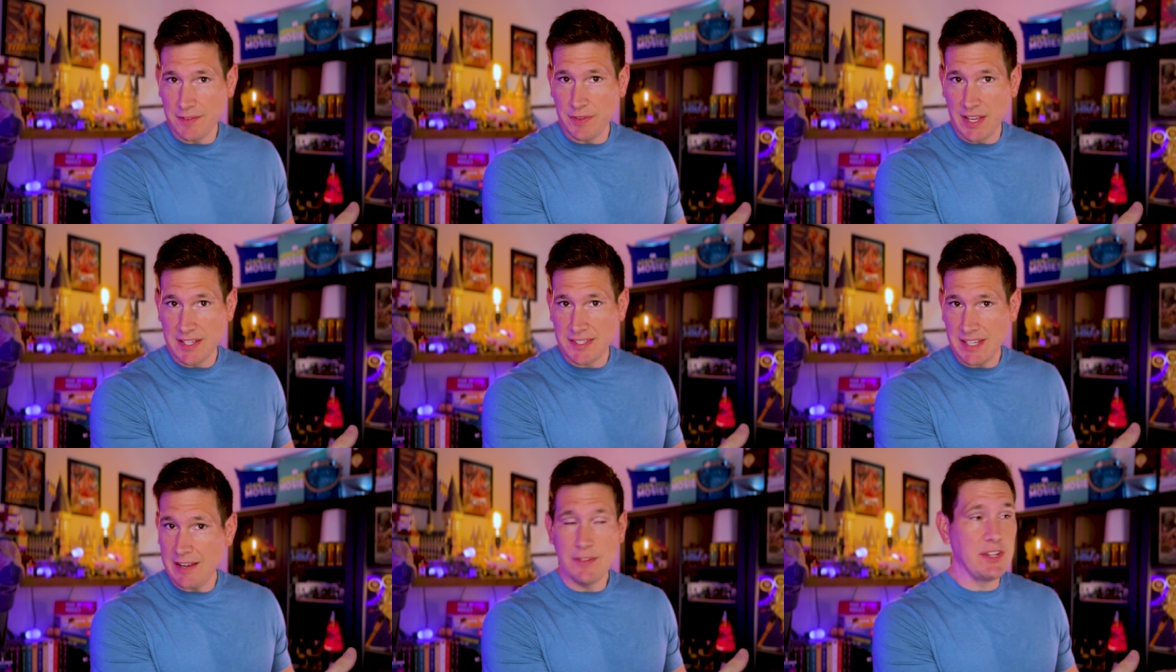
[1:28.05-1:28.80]
of this,
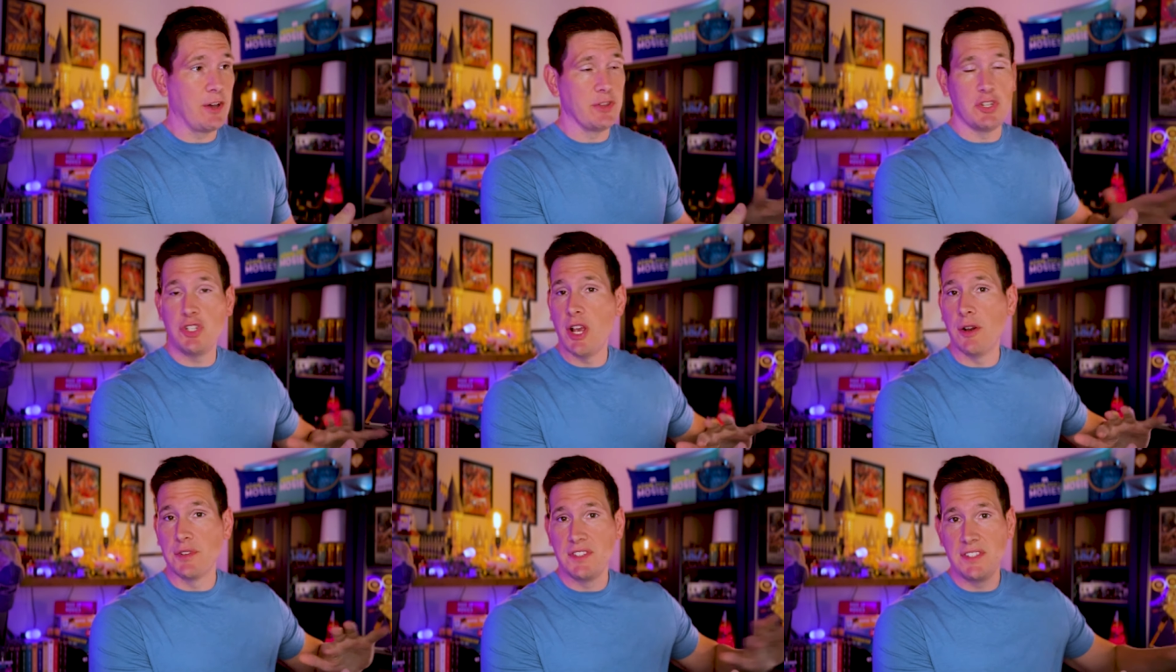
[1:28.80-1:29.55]
even though the
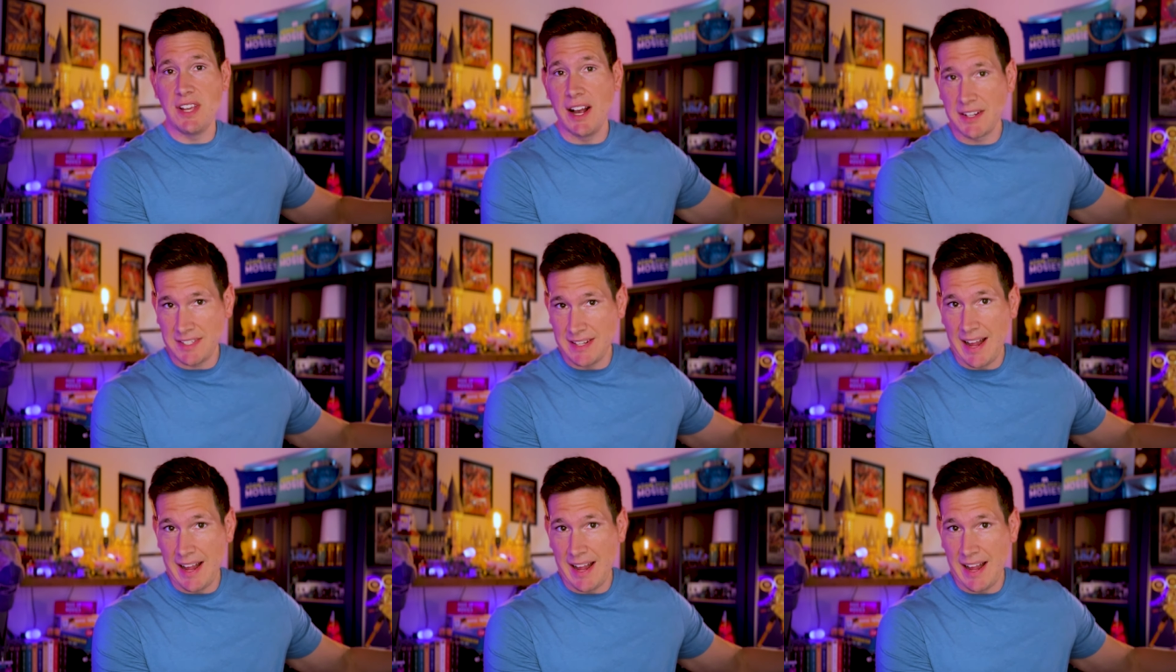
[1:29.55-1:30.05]
show sucks